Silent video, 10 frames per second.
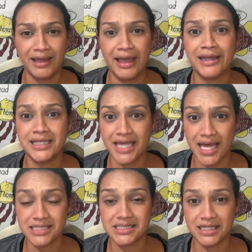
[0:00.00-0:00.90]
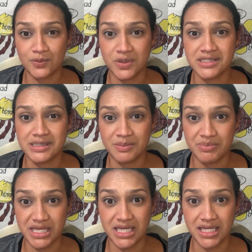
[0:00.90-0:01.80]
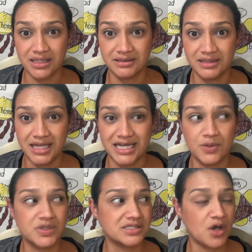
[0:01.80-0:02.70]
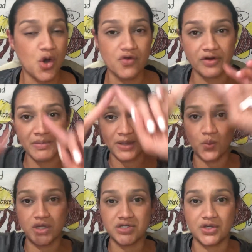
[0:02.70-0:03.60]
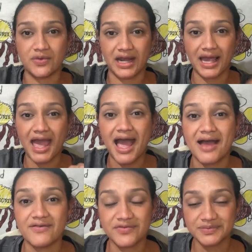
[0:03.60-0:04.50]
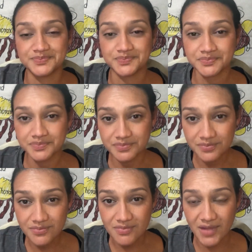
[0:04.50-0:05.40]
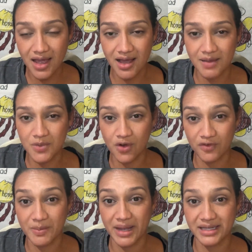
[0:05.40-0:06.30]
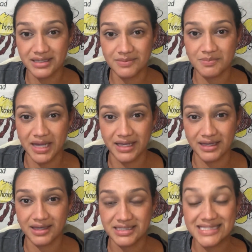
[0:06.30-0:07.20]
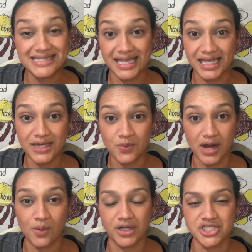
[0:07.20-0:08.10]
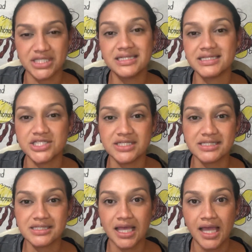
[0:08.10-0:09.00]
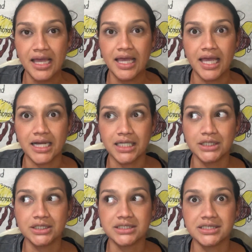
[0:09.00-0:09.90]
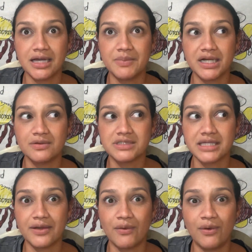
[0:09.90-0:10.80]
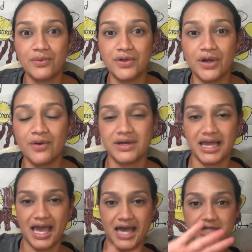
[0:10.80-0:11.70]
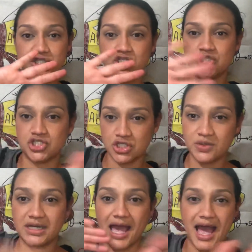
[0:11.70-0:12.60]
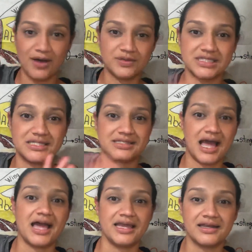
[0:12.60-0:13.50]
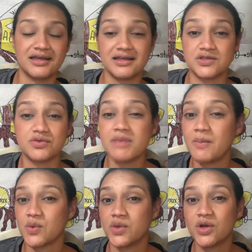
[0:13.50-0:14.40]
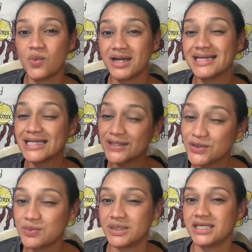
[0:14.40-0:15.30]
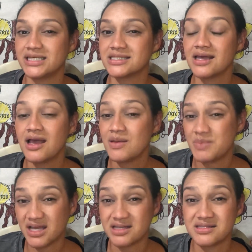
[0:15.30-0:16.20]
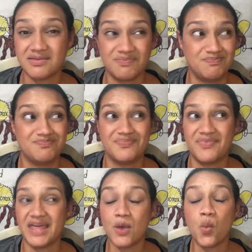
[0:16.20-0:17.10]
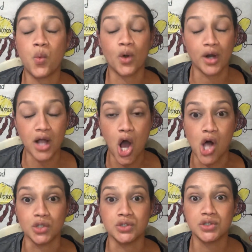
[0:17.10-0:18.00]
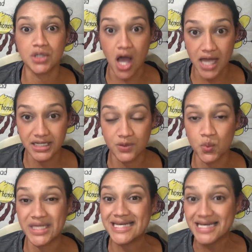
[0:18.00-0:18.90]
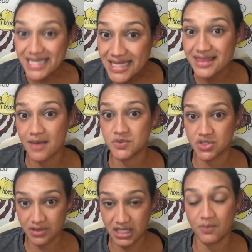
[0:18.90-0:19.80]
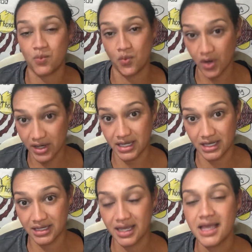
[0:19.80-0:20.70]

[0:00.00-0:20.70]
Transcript: And yes, it was a bee, and it was over my window that I have over my sink where I wash the dishes. And I looked up and I was like, oh no, and I had to shoo it outside. Because remember, we don't want to kill bees because they work a lot and we need them to keep working.